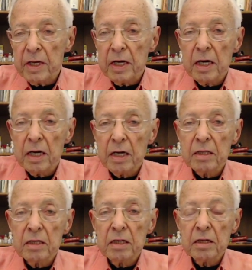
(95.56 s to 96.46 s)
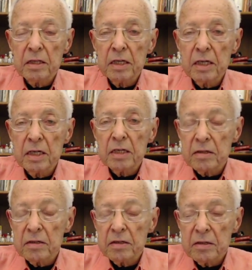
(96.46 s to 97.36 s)
uh, the
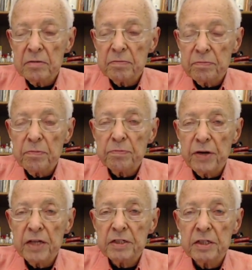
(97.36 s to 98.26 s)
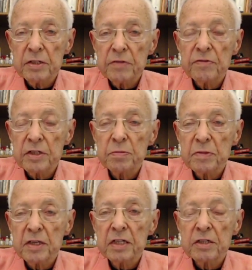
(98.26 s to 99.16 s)
presence of this
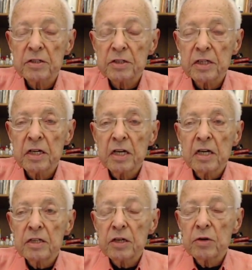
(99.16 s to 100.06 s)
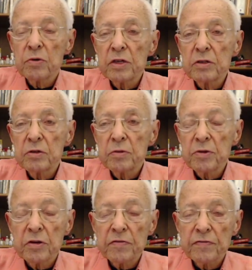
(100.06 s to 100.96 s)
malignancy. So we do
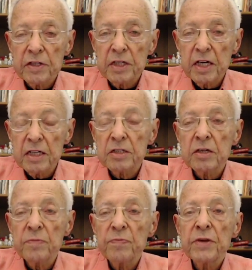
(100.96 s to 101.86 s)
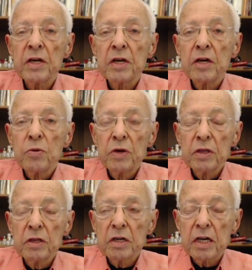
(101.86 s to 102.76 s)
immunofixation, we
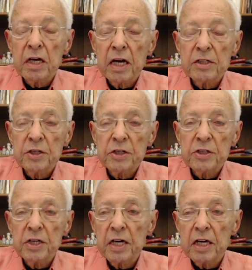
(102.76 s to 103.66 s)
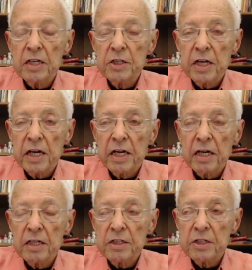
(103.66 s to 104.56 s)
look at IgG, IgA,
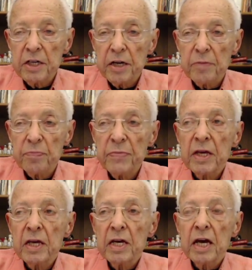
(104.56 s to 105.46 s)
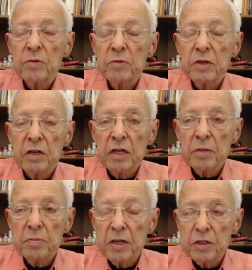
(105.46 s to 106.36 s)
IgM, and we look at a
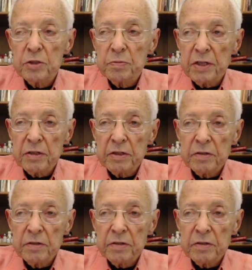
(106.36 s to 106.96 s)
blood smear.